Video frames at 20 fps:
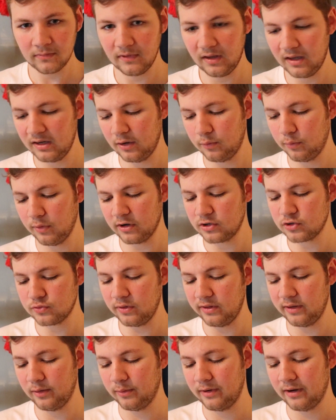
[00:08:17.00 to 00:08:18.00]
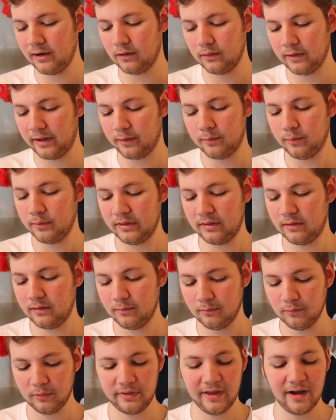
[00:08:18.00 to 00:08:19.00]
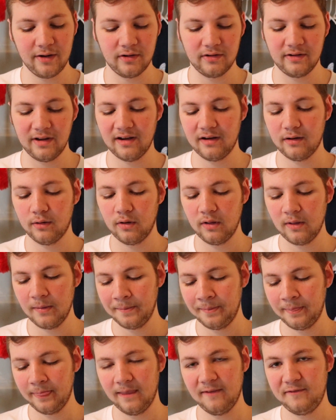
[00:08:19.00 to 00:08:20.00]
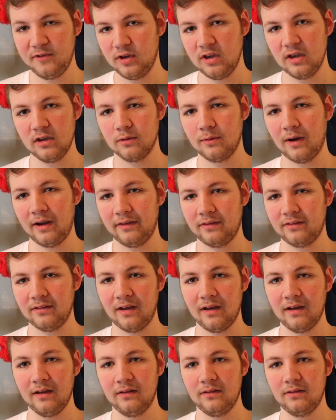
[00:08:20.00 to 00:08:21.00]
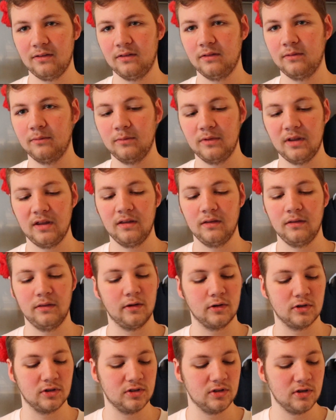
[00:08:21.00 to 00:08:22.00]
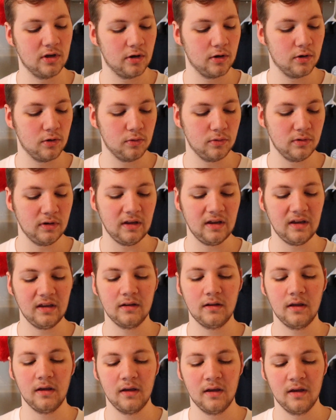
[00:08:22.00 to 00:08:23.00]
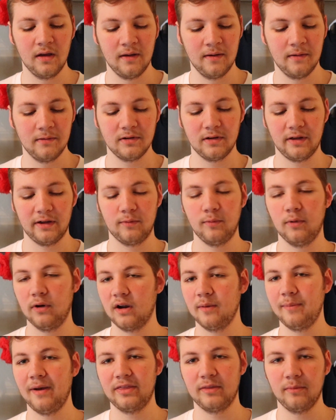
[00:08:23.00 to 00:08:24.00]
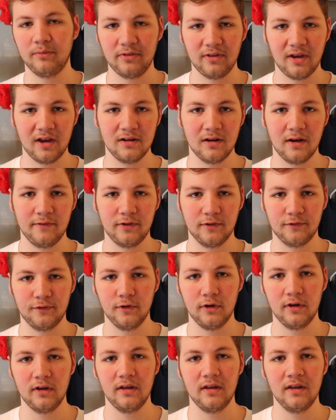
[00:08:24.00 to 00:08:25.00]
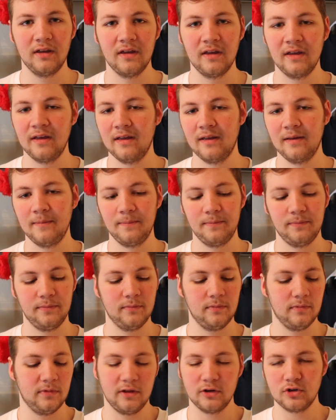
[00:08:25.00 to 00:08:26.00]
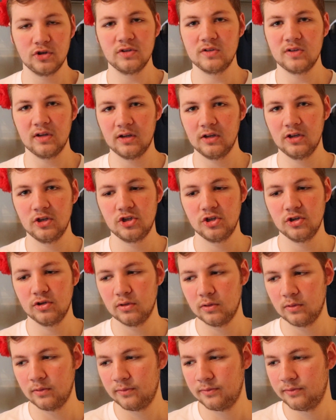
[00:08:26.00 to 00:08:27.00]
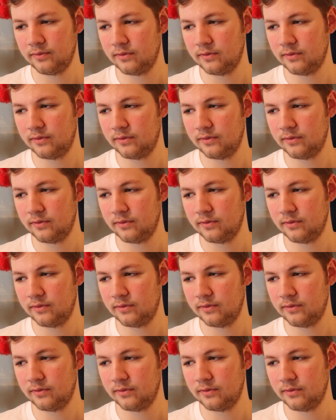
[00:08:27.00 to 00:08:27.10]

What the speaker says: and it works really well. Like without a doubt, if you get your right size, then there's no need to like worry about them sliding off your foot. They're just a good shoe.